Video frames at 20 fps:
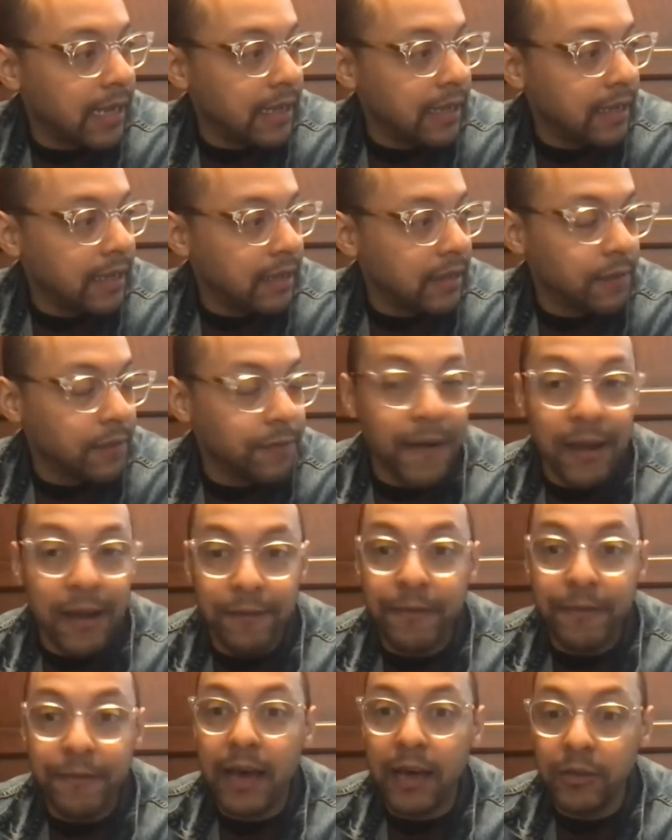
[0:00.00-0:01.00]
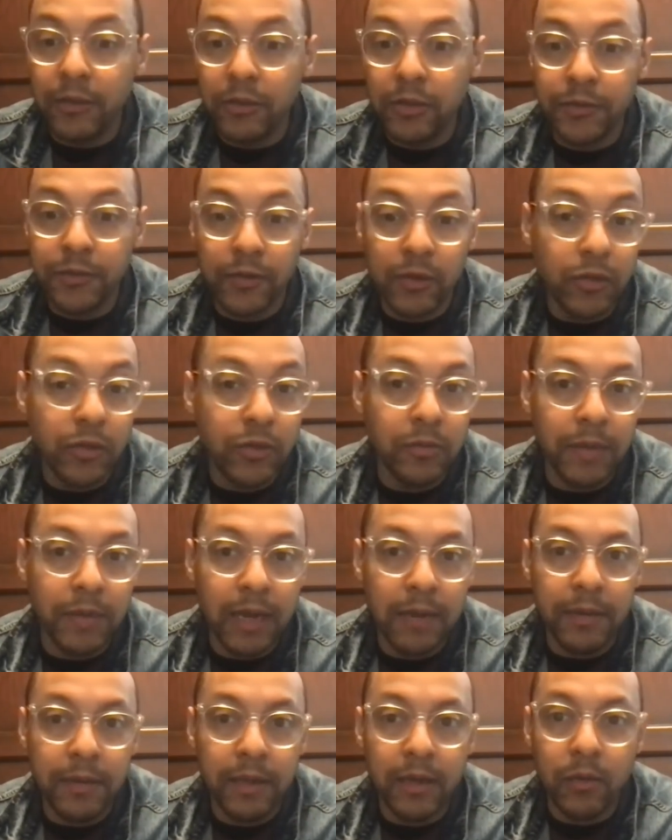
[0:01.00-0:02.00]
the 5 values, for those who
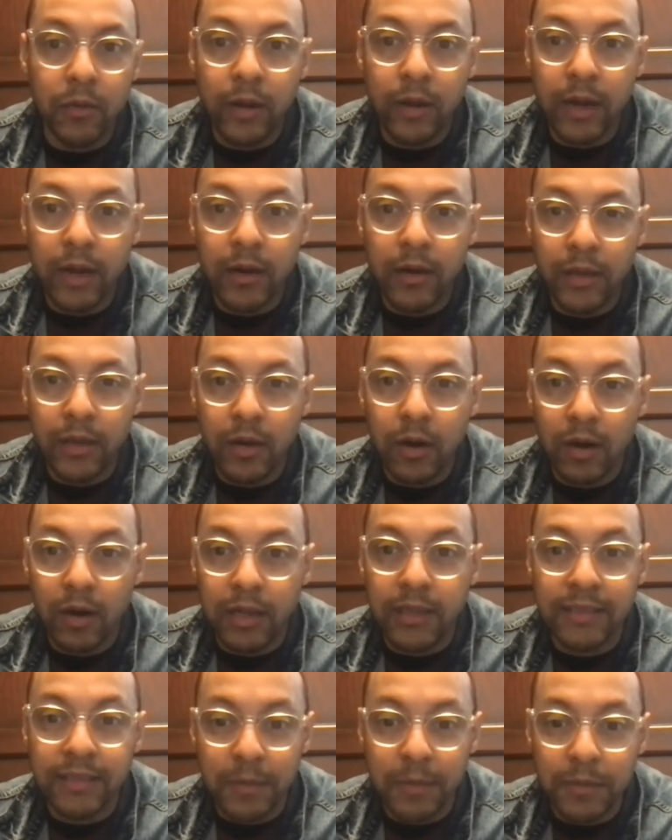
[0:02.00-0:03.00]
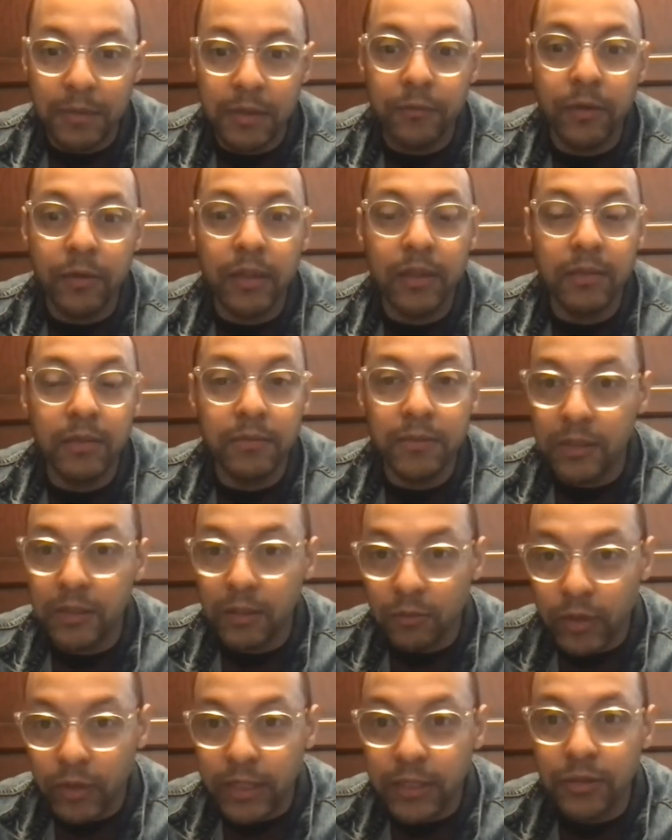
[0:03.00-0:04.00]
might be unaware, are contemplative rhythms,
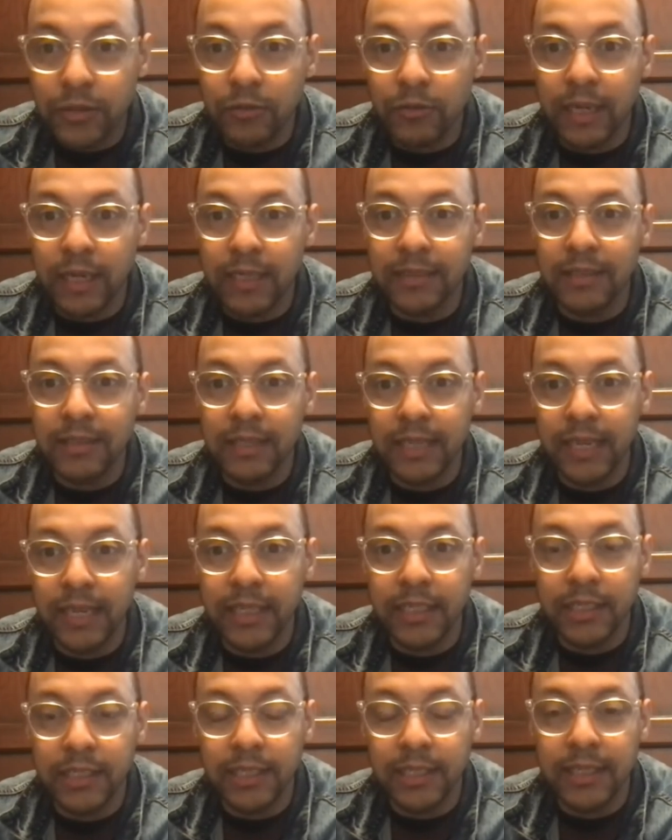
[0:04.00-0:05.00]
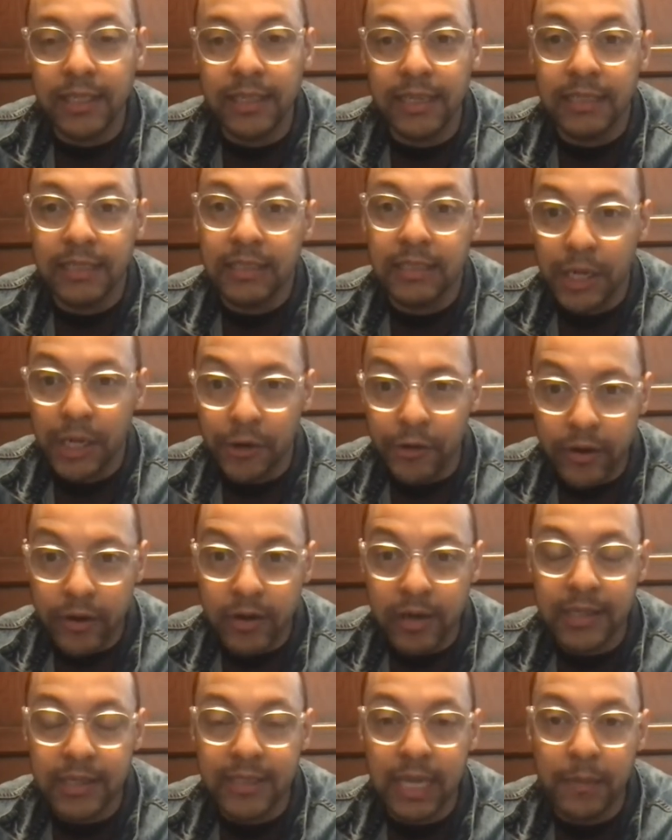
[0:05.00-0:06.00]
racial reconciliation,
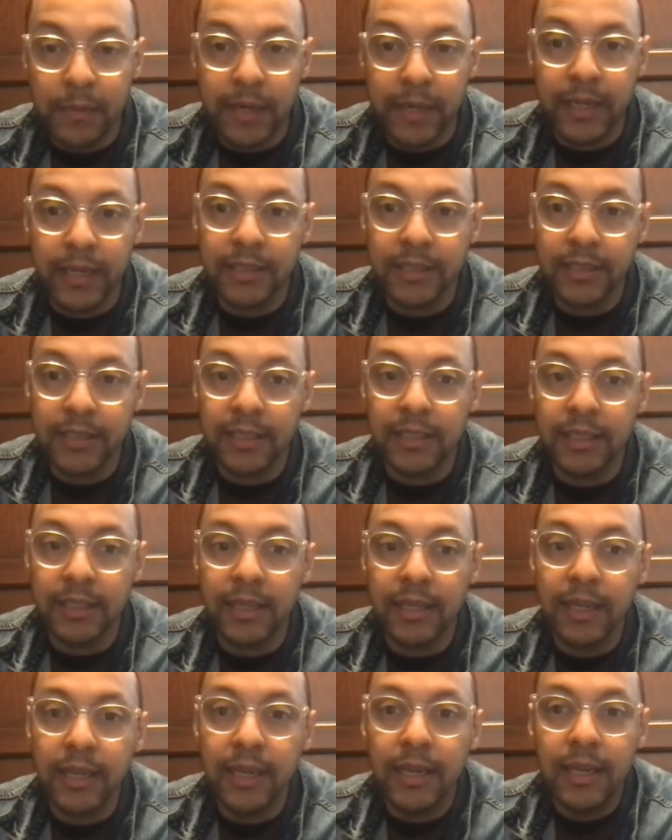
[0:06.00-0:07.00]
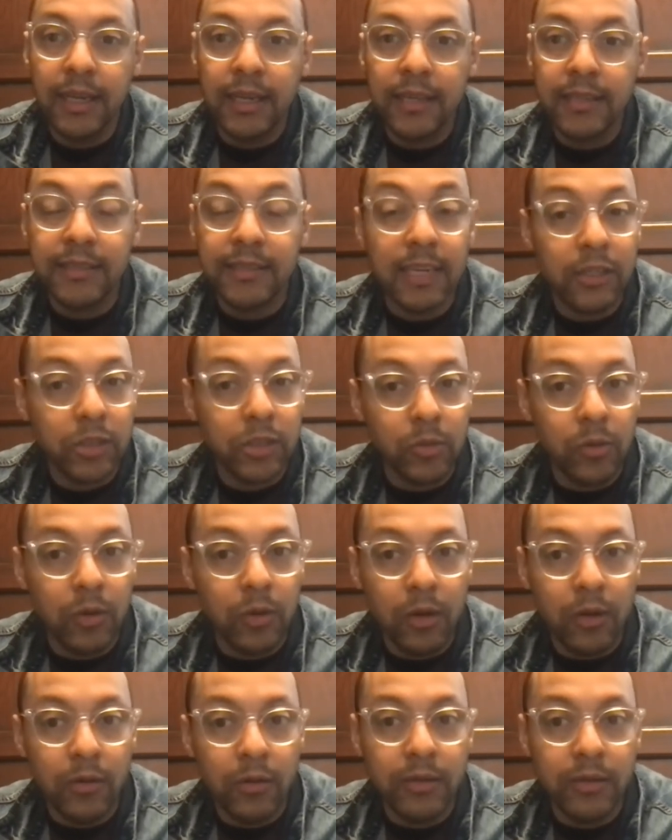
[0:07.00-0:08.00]
interior examination, sexual
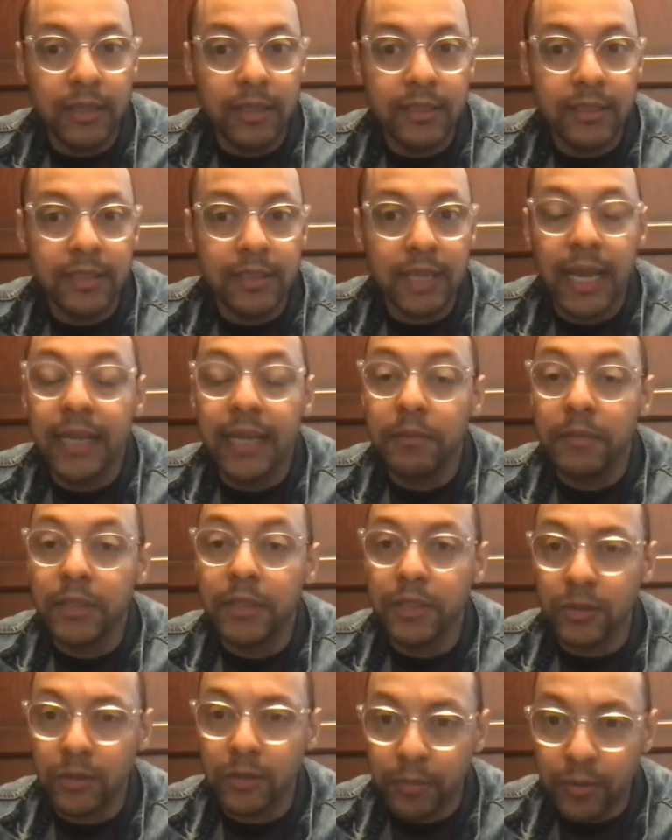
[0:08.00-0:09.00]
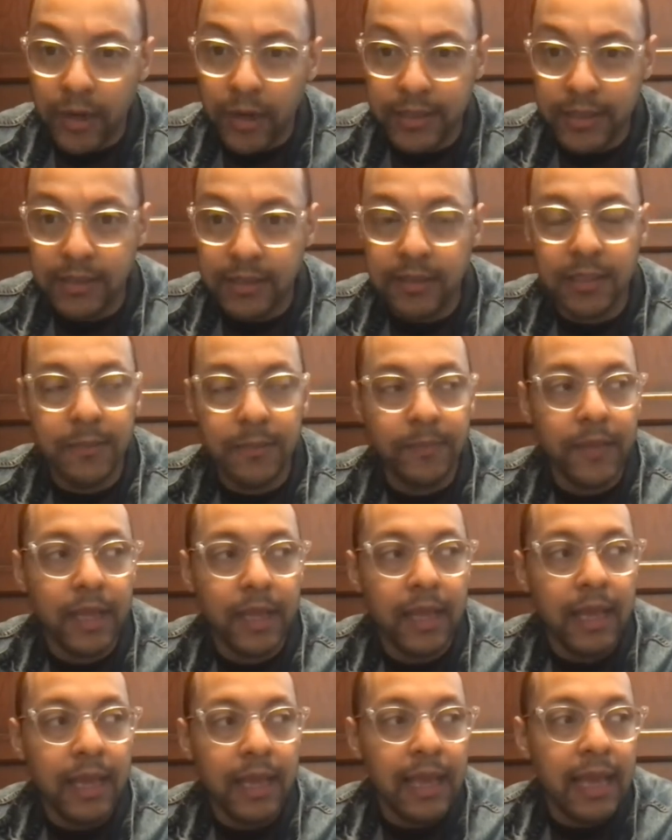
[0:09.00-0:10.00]
wholeness, and missional presence.
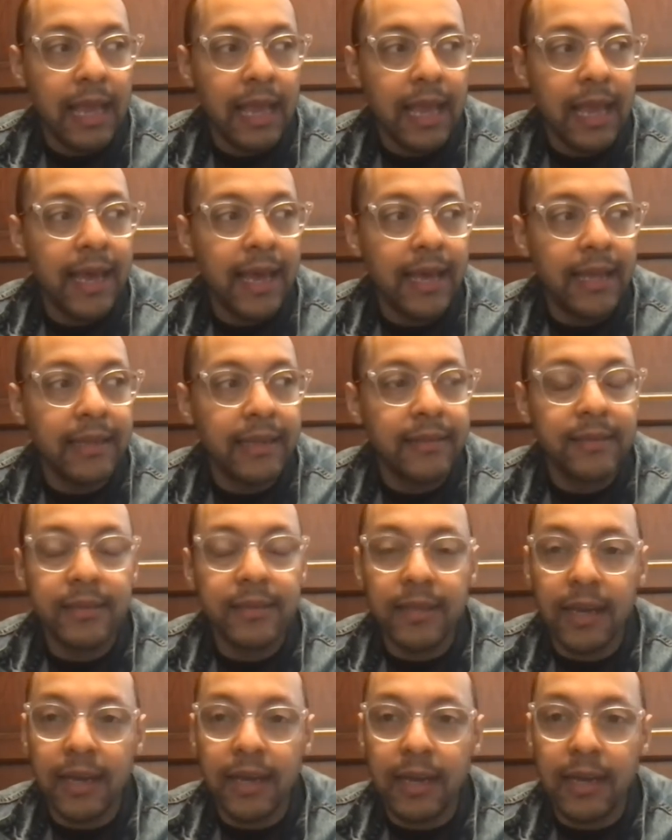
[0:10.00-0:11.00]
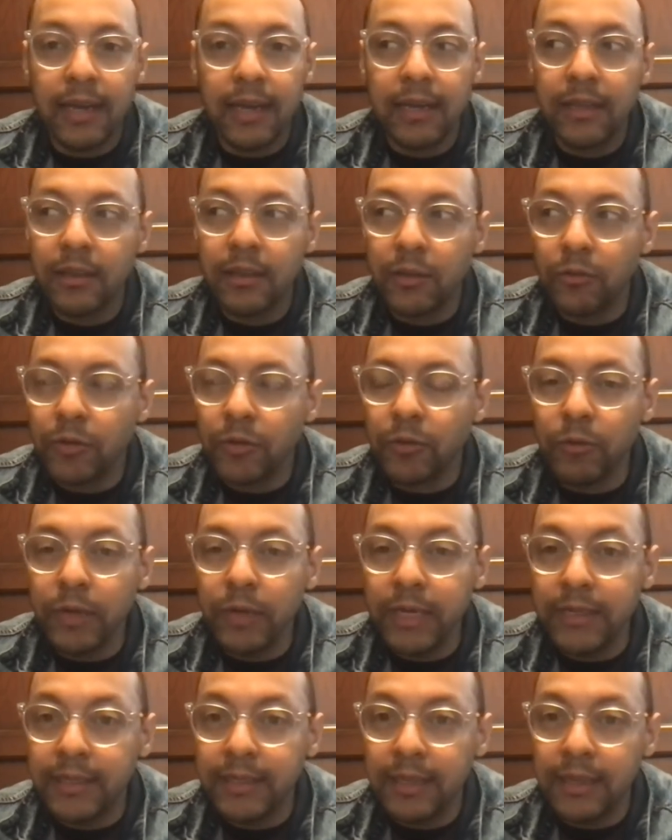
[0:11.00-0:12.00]
And the
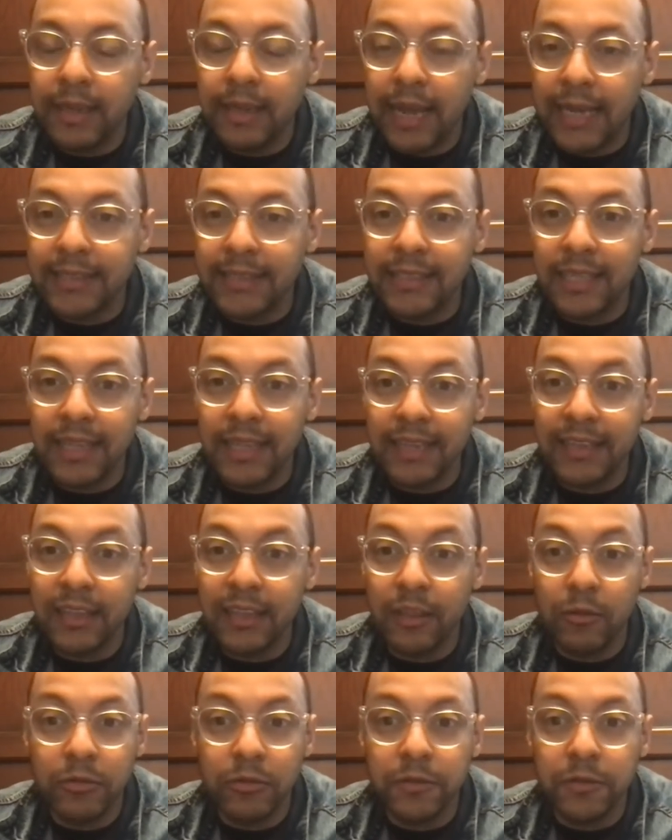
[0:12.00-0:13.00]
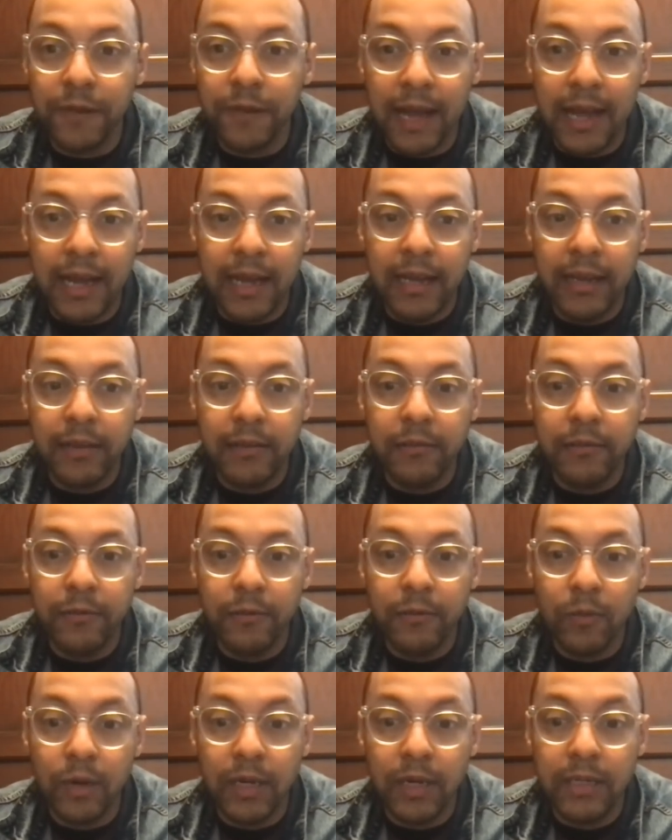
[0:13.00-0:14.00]
reason I selected those 5
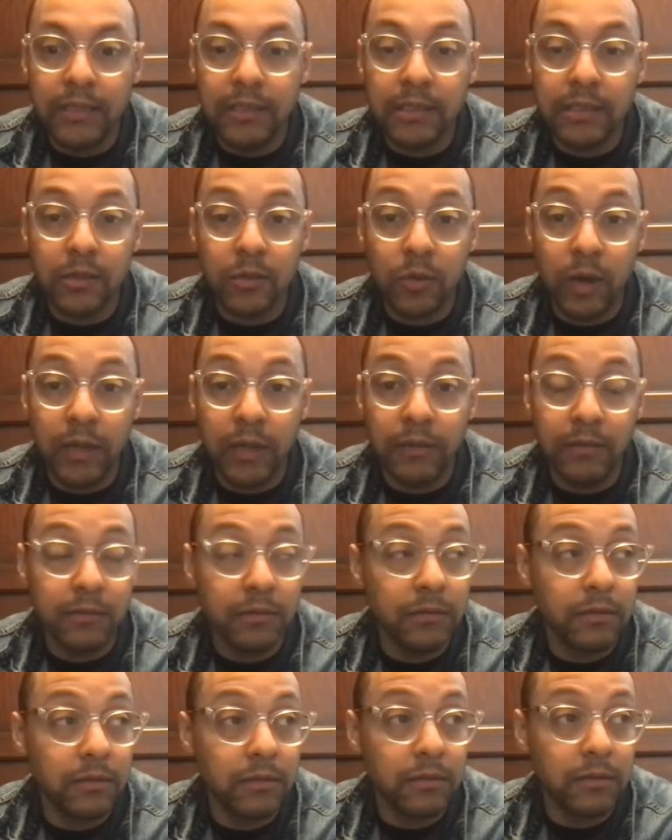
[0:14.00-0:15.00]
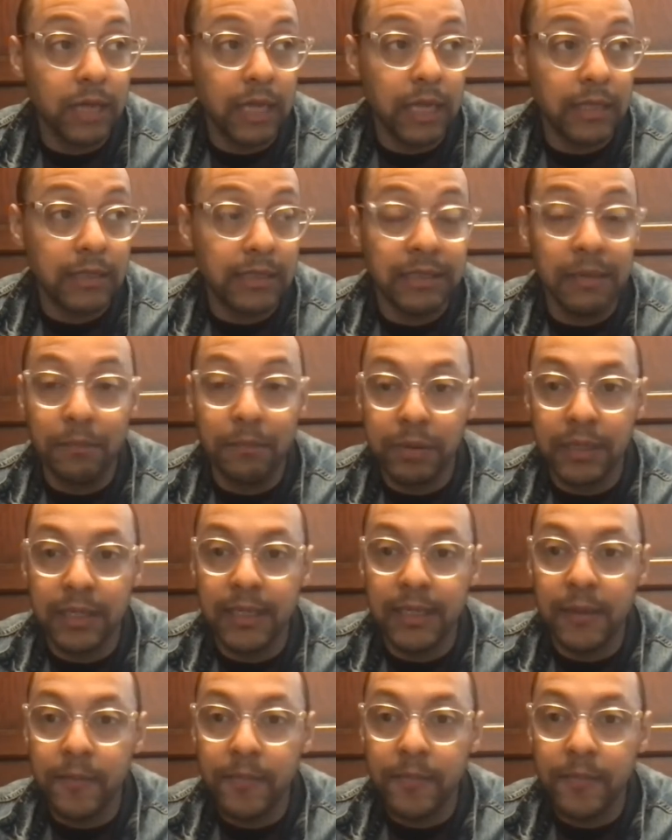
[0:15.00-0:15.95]
was quite simply,